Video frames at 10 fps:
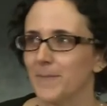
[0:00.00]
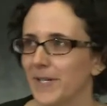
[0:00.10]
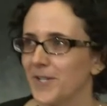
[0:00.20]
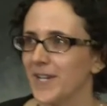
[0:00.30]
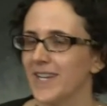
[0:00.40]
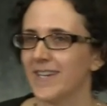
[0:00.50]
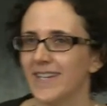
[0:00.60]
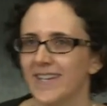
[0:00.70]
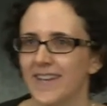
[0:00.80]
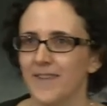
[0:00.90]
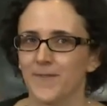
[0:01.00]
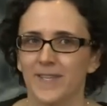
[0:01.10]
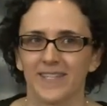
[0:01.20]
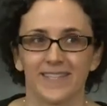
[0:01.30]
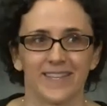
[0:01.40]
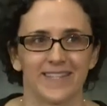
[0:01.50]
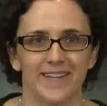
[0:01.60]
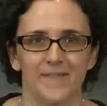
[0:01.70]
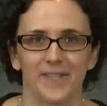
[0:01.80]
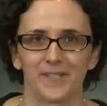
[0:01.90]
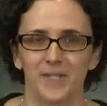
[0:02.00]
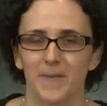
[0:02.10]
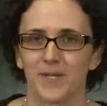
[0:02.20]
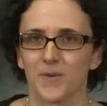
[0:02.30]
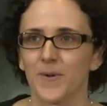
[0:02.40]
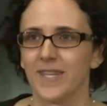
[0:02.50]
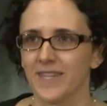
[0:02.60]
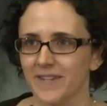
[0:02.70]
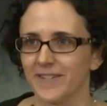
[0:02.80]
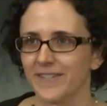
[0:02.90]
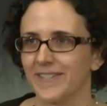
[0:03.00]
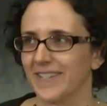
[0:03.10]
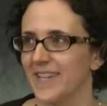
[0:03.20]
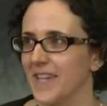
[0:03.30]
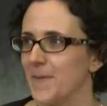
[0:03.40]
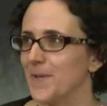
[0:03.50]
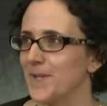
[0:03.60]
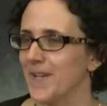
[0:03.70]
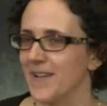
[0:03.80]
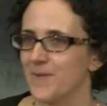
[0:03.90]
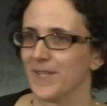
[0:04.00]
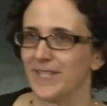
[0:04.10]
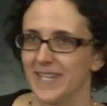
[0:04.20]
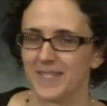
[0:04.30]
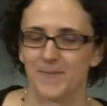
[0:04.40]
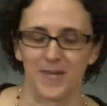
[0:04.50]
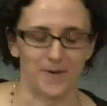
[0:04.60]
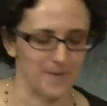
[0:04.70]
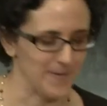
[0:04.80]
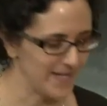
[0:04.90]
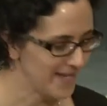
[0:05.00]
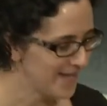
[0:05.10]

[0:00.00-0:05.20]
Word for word: by training, and I realized last night I've actually spent 20 years studying chemistry now, which dates me quite a bit.